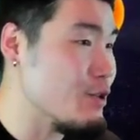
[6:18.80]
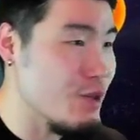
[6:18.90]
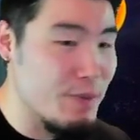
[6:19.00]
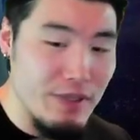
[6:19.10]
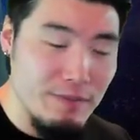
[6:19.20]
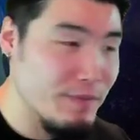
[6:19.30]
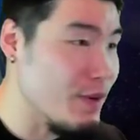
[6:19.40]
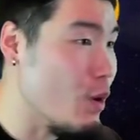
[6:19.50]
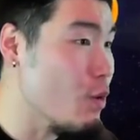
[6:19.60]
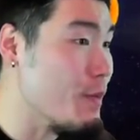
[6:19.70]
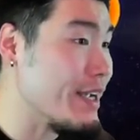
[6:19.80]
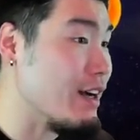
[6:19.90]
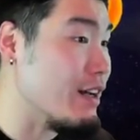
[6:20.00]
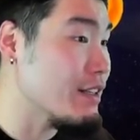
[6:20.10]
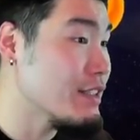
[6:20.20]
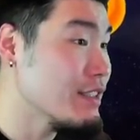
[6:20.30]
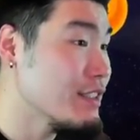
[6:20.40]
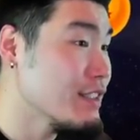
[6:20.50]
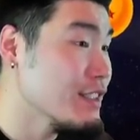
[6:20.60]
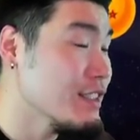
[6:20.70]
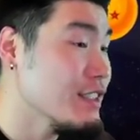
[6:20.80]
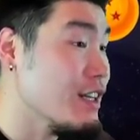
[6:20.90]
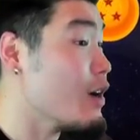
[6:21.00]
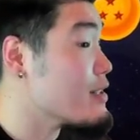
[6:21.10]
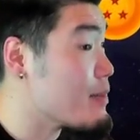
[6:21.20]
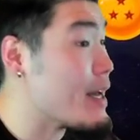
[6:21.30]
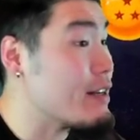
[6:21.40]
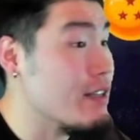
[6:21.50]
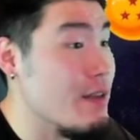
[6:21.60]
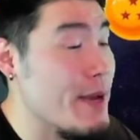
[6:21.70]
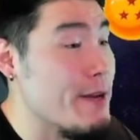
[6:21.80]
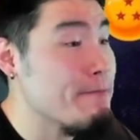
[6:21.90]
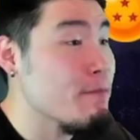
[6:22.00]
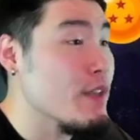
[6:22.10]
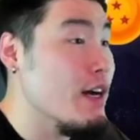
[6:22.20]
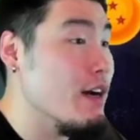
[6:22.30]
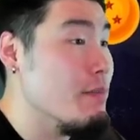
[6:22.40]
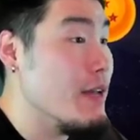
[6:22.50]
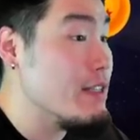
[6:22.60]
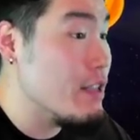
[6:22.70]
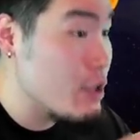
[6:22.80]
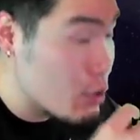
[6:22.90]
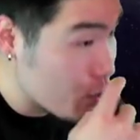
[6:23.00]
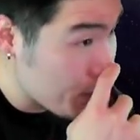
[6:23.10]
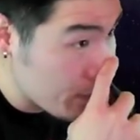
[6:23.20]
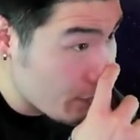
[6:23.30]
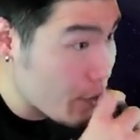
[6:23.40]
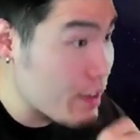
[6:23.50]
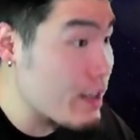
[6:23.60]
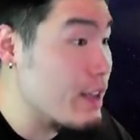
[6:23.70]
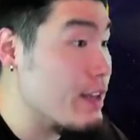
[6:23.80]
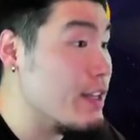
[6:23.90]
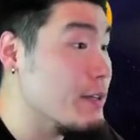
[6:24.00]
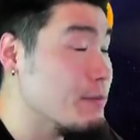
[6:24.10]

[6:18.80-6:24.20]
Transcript: super. Oh my god. Oh, it's not bad. It's not bad. Um, nice additional super for the